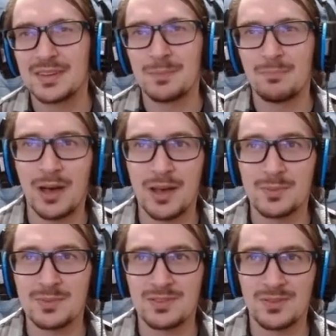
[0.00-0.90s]

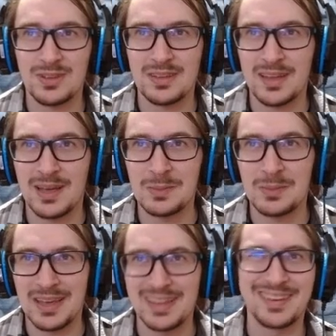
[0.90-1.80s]
Bottom screen
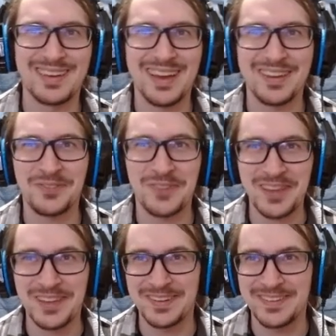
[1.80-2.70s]
combat. Not a
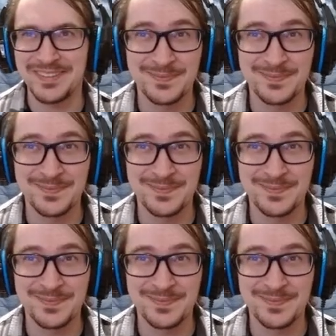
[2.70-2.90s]
fan.